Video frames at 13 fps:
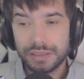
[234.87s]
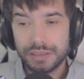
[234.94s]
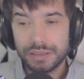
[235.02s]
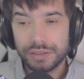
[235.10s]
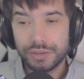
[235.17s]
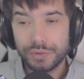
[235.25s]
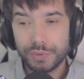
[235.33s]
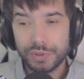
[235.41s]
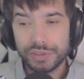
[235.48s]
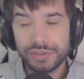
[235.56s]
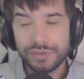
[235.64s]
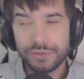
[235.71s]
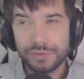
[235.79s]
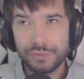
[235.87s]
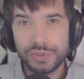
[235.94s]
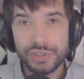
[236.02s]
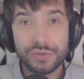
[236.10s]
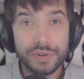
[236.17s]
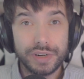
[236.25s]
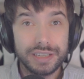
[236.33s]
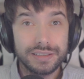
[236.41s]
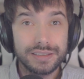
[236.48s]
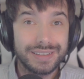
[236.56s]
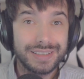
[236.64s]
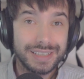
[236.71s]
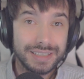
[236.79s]
you want to
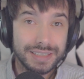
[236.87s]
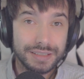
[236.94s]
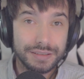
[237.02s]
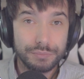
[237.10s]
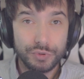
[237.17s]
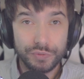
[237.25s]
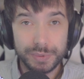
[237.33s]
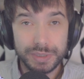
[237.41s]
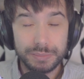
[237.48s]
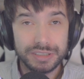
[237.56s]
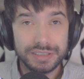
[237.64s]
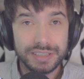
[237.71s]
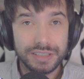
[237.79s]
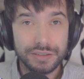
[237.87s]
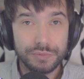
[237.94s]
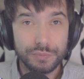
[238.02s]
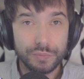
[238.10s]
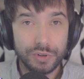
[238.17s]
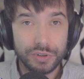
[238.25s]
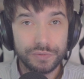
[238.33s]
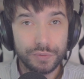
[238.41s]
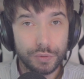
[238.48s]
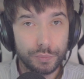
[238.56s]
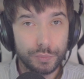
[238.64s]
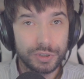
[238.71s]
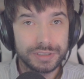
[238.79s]
trade these movement abilities
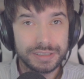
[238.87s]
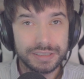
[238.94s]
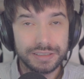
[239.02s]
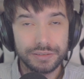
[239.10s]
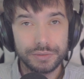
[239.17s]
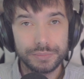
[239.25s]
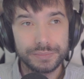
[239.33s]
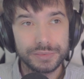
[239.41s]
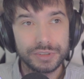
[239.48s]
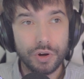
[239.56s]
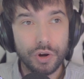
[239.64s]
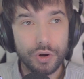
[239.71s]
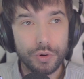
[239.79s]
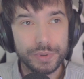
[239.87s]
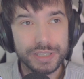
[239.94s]
1-for-1. So you always